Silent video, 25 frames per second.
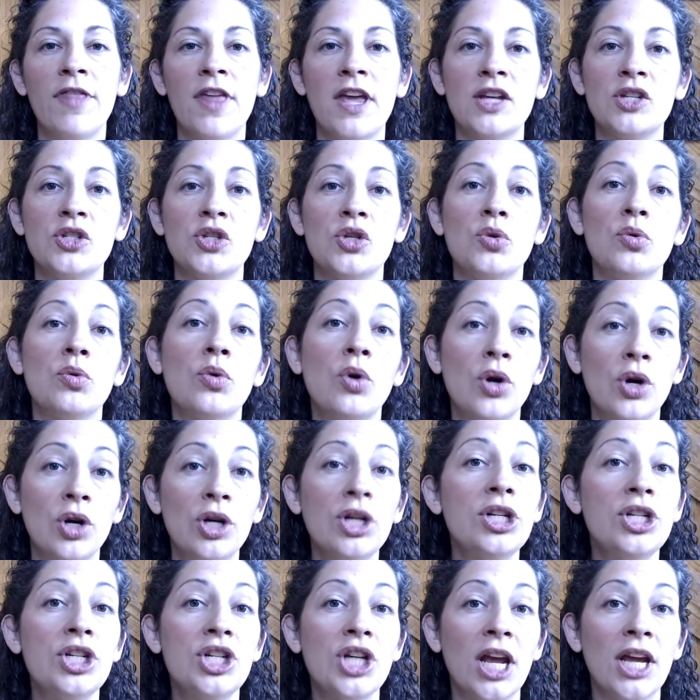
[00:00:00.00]
things you
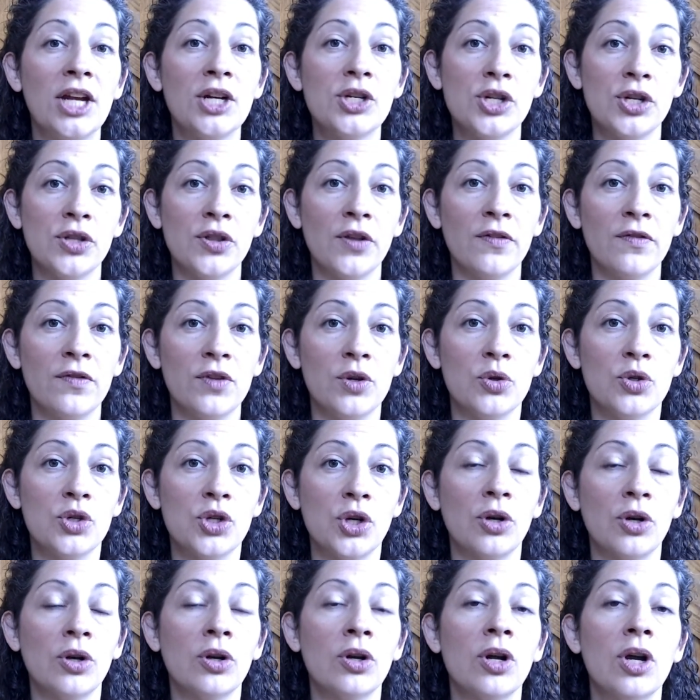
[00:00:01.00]
could change in the
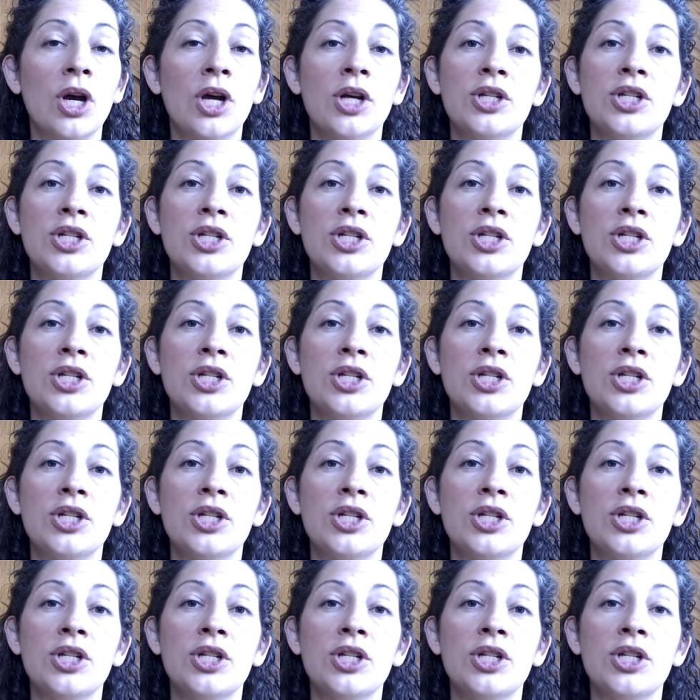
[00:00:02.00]
future